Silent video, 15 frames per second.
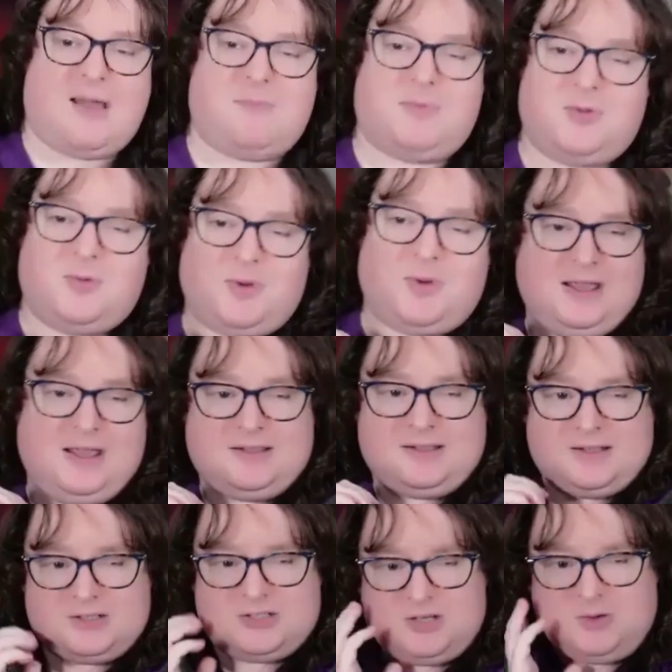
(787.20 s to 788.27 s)
app the way
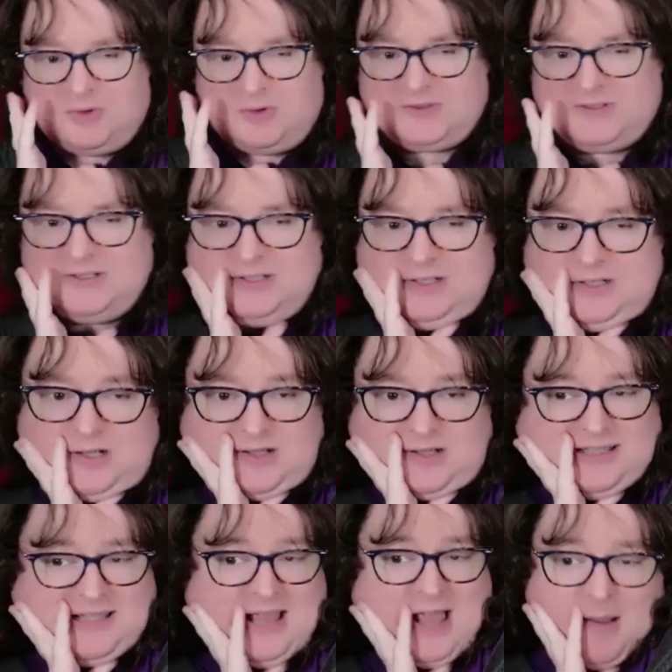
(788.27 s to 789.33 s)
that she wanted to
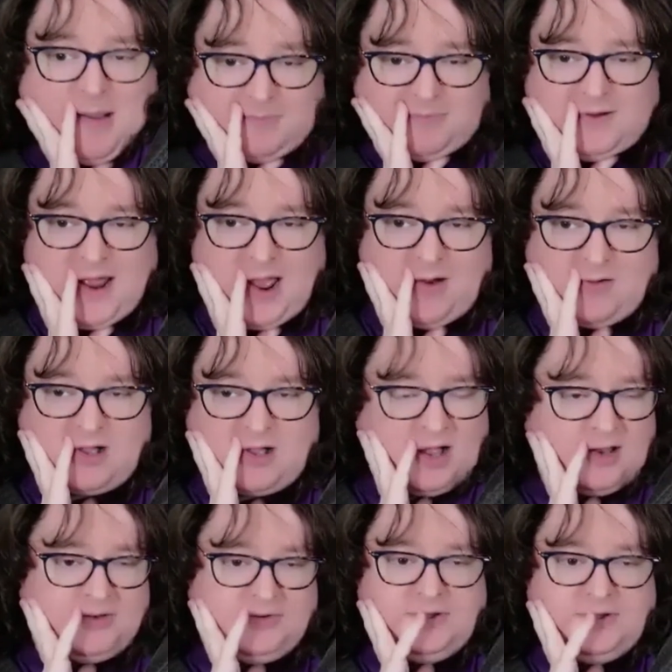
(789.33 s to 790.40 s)
use the app now
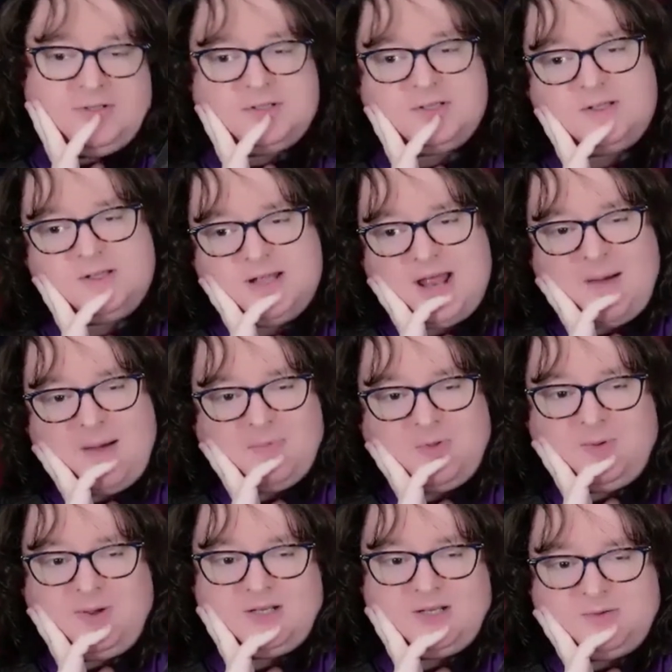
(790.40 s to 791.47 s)
can't use the app
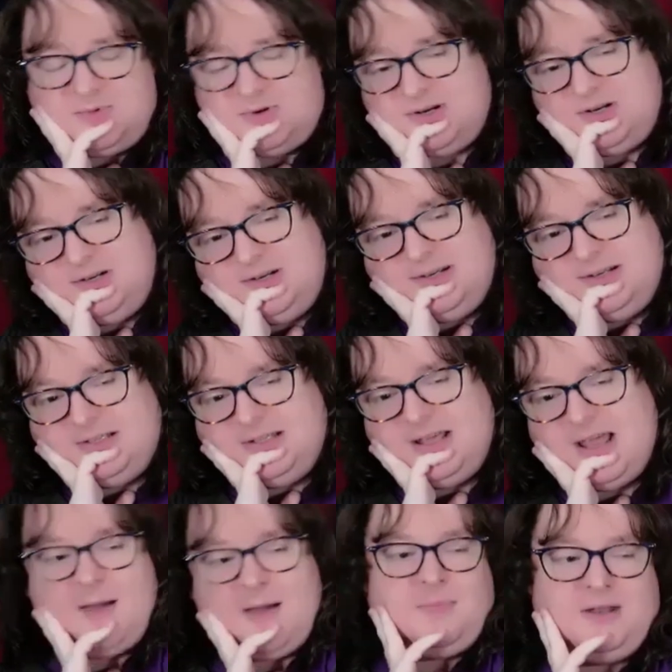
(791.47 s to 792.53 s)
the way she wanted to use
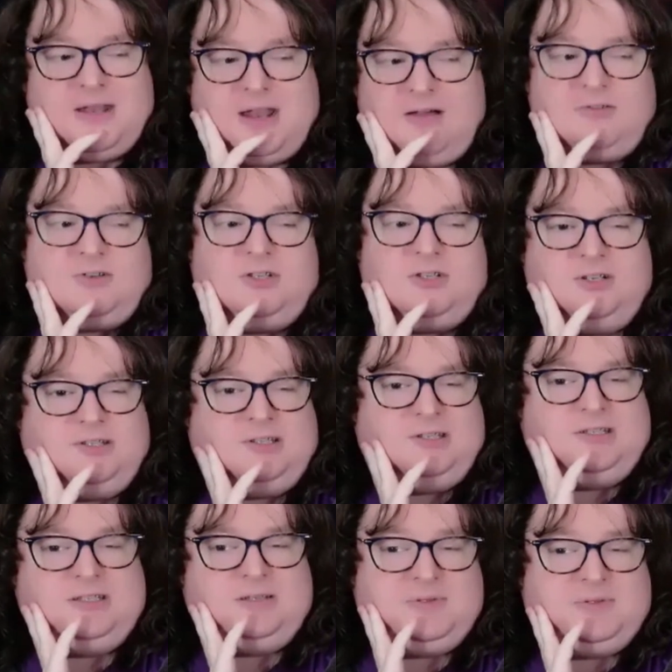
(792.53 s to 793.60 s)
the app and now just
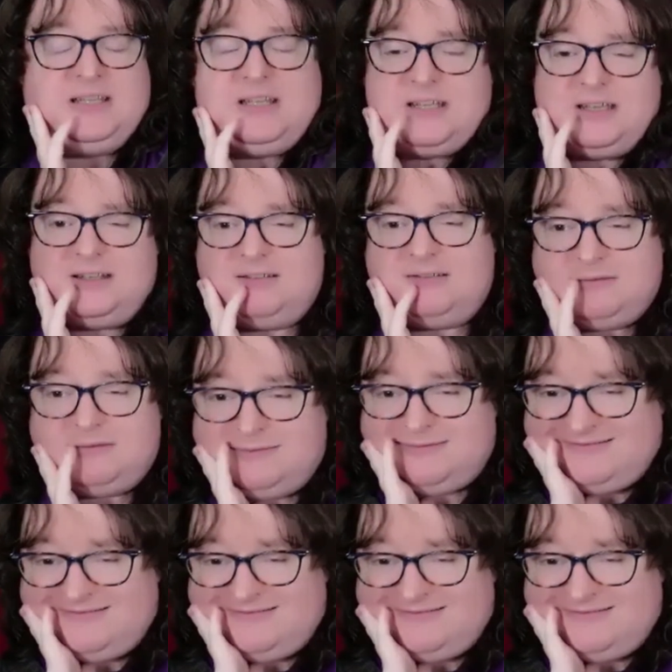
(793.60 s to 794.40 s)
uses Obsidian.